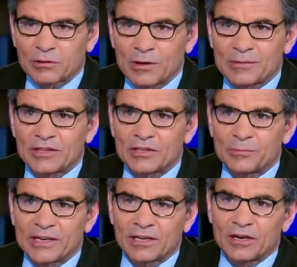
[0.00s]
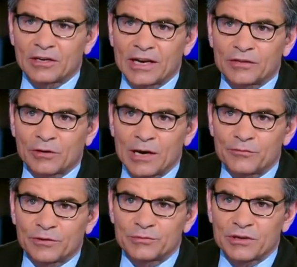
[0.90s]
no requirement that there being an underlying
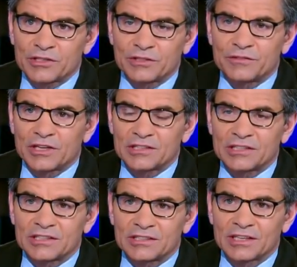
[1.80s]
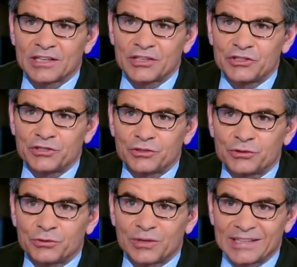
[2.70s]
crime for obstruction of justice
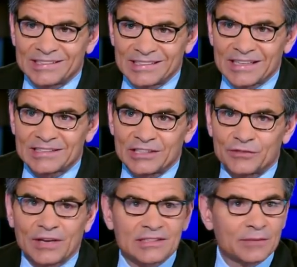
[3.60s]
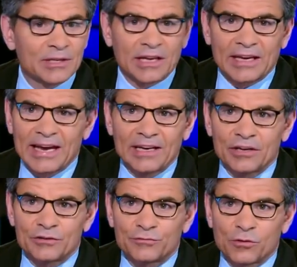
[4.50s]
to exist. And you've got something like
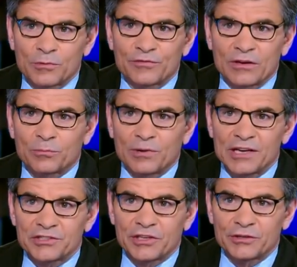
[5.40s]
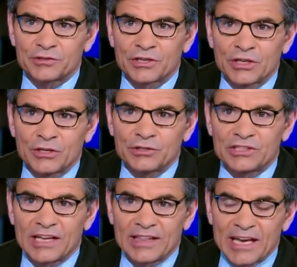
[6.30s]
800 former federal prosecutors who
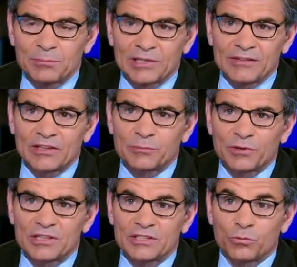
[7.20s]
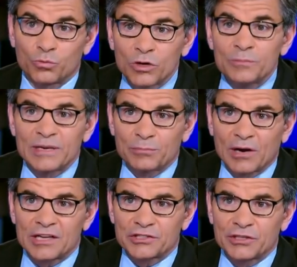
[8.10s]
say they believe that the president would be
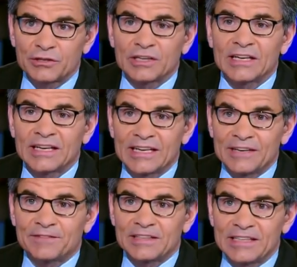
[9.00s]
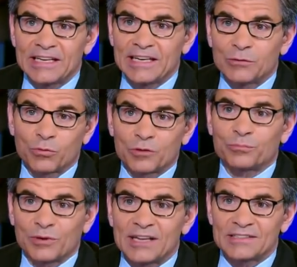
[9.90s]
prosecuted if indeed he
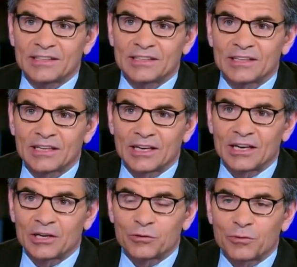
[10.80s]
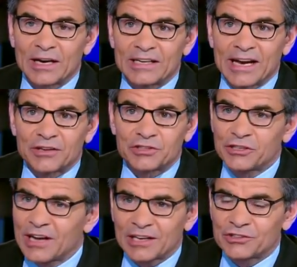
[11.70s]
weren't president right now.
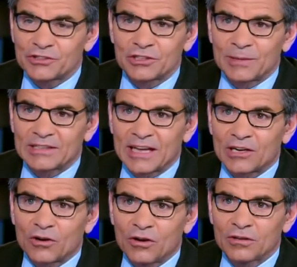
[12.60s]
So you're not concerned about that at all?